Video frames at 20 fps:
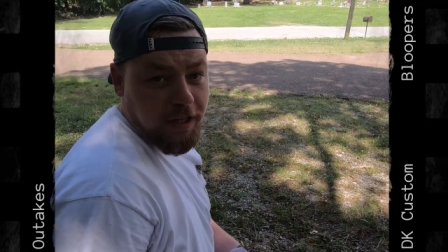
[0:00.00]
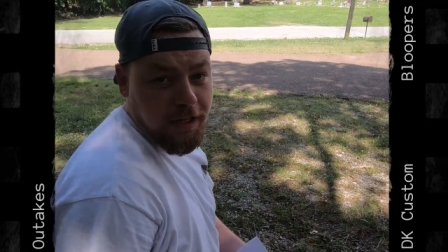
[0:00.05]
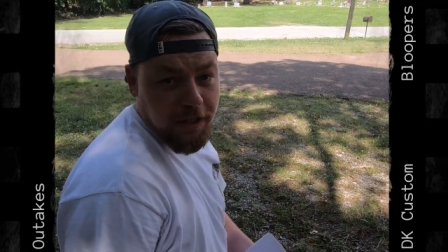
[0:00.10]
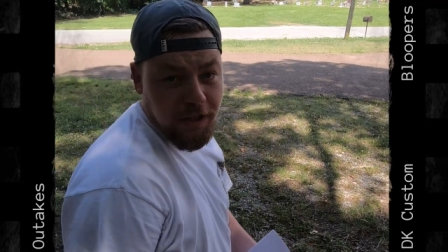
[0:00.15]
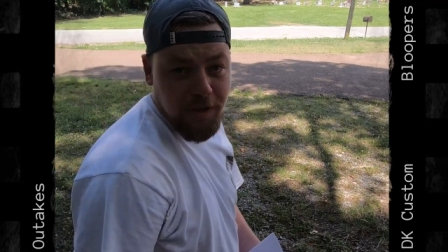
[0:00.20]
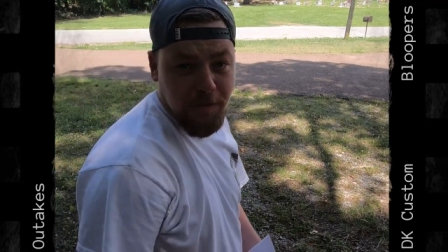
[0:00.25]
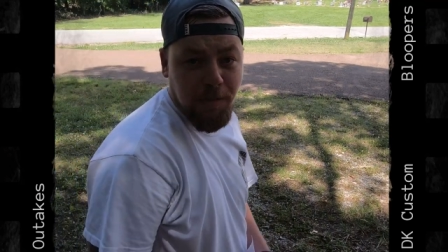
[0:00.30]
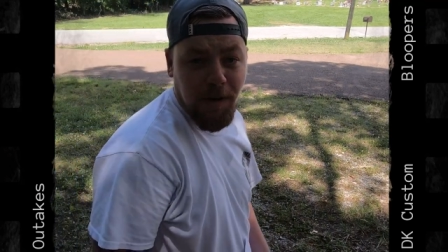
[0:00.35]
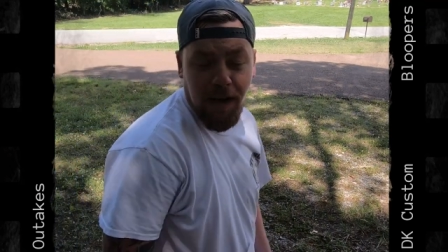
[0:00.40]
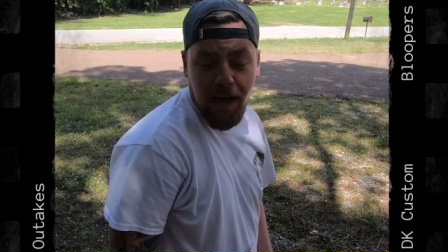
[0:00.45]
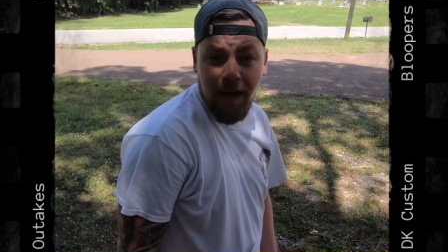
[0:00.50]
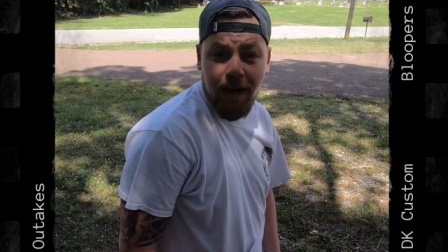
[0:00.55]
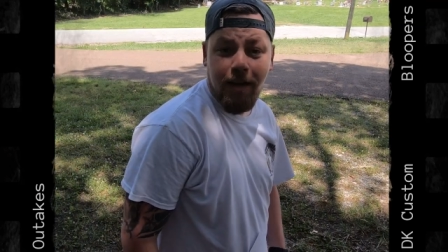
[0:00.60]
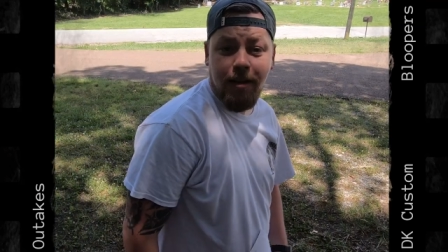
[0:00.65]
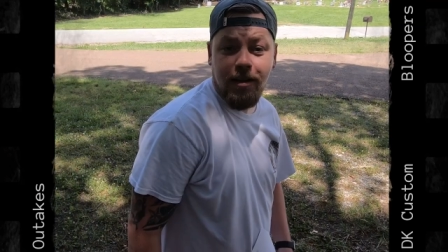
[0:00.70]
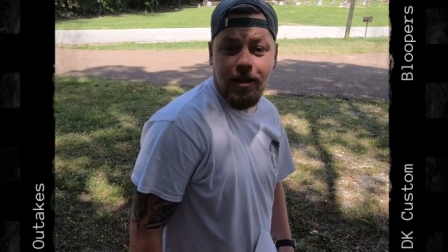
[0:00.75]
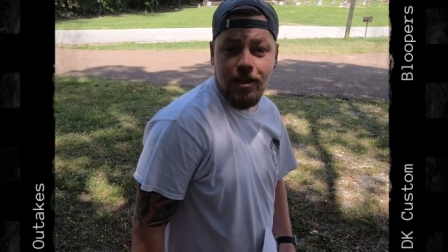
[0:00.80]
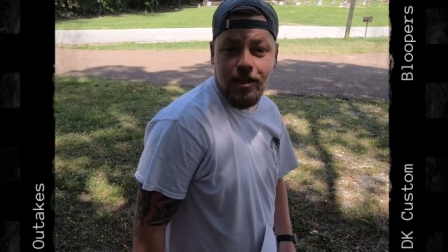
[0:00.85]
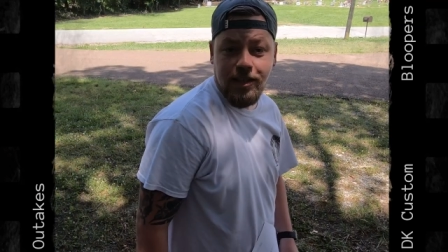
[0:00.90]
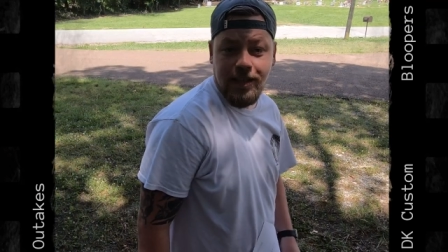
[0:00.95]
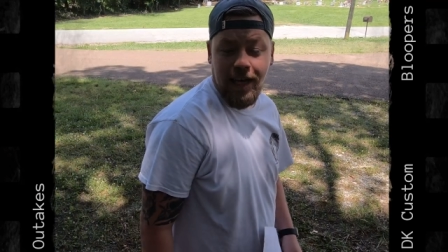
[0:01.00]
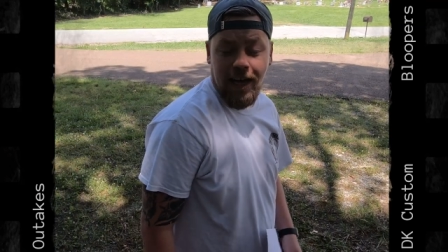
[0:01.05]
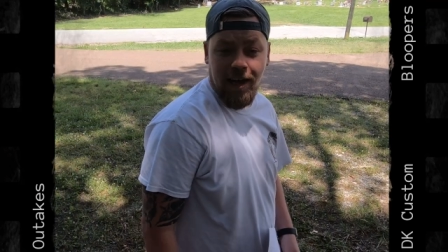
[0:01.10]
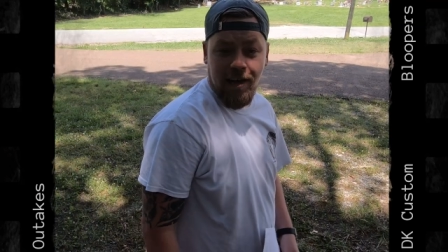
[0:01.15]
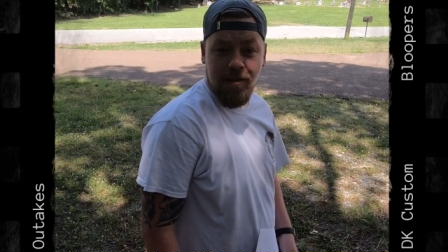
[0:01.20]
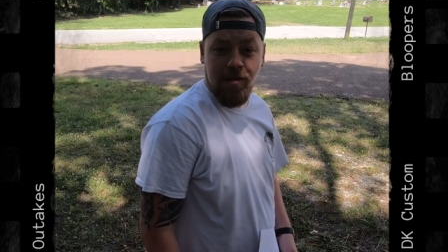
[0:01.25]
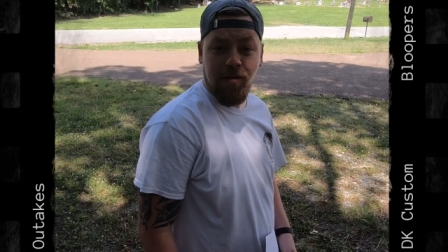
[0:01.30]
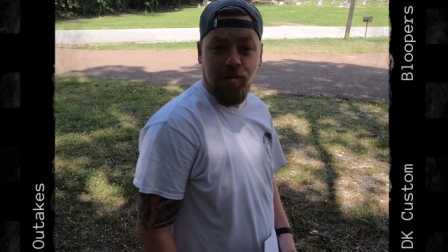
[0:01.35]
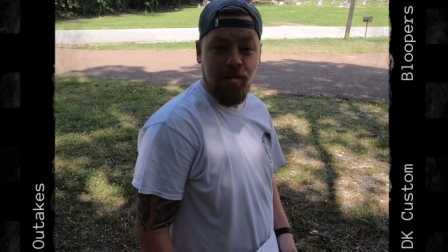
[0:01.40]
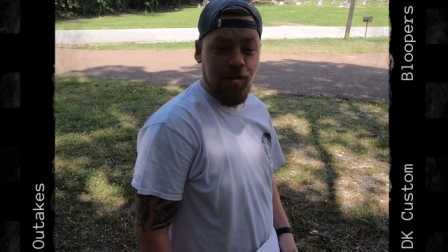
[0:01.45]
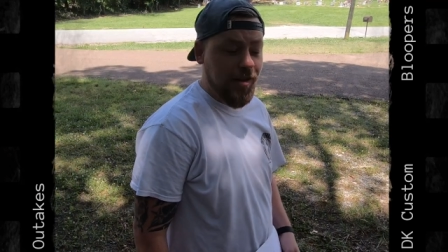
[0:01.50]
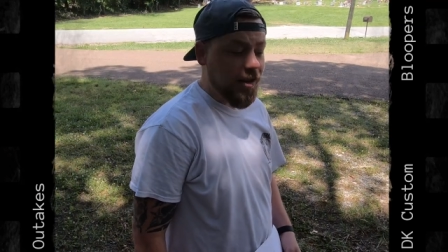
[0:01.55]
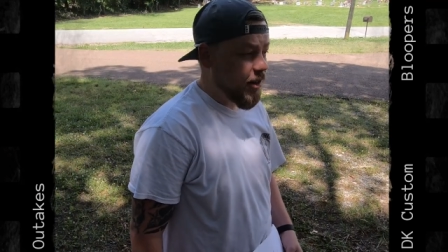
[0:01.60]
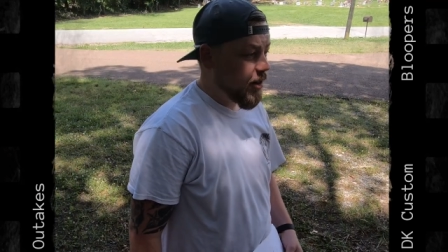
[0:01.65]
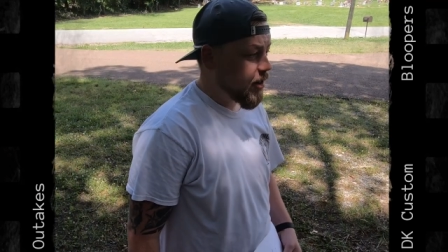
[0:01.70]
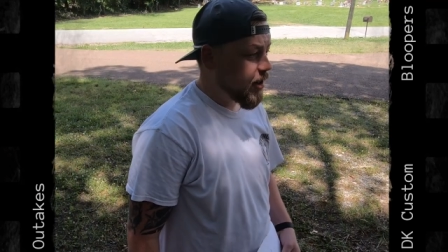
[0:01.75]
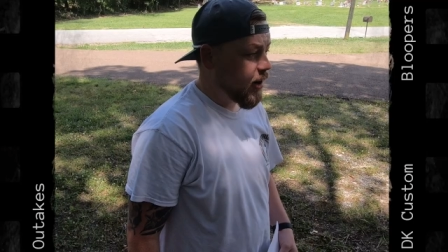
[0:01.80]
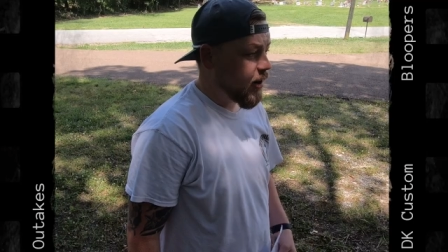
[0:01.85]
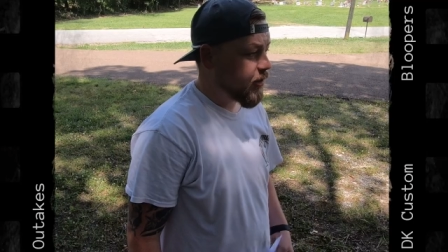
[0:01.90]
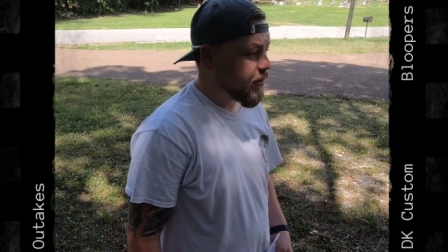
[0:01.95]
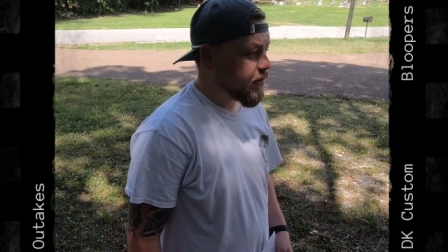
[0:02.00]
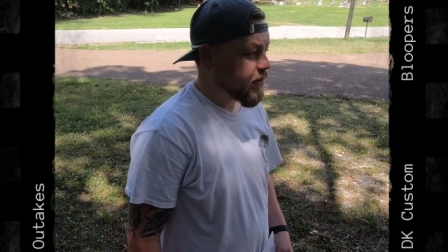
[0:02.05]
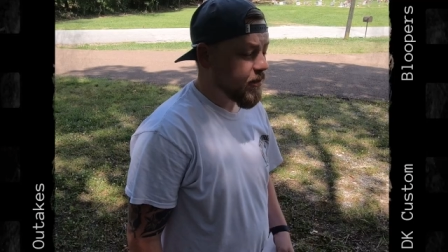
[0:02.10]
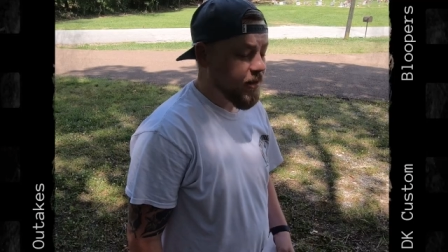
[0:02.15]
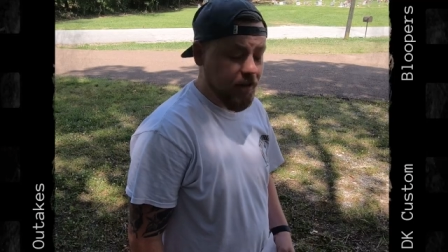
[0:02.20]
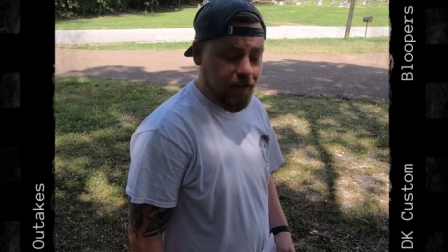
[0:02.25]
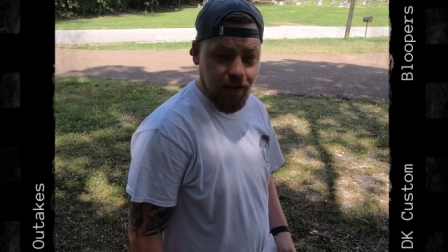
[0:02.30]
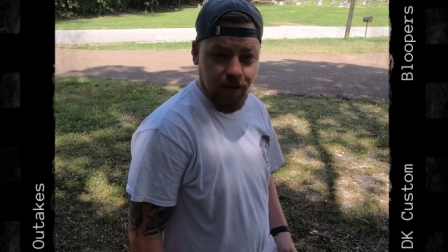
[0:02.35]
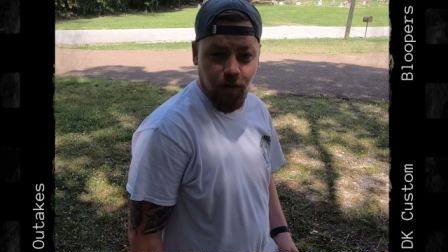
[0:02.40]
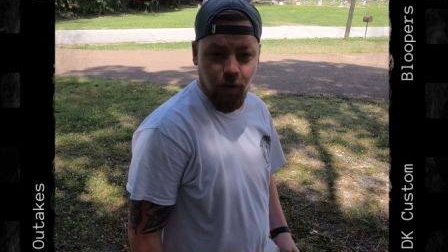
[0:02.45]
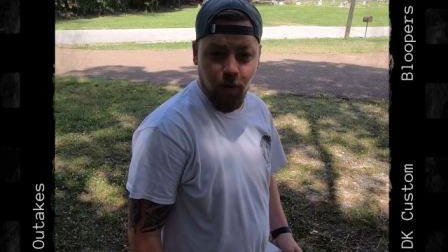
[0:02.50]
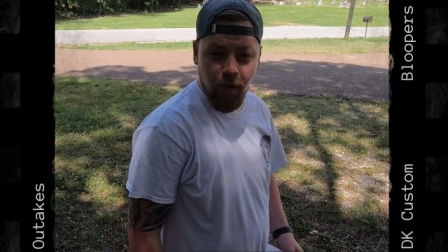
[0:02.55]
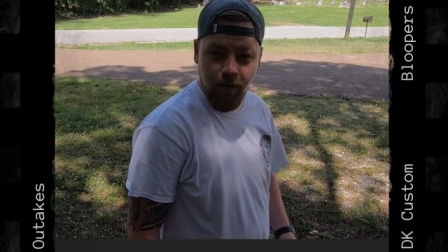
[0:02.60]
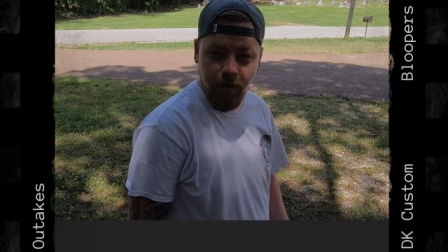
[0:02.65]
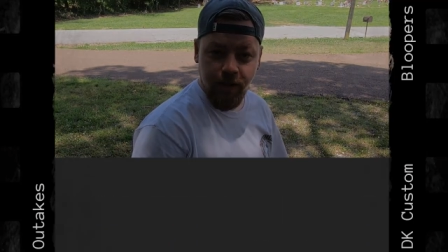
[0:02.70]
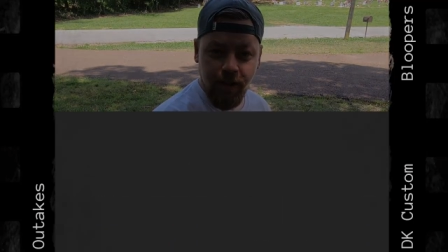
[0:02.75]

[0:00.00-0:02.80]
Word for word: Did you buy tassels instead of an oil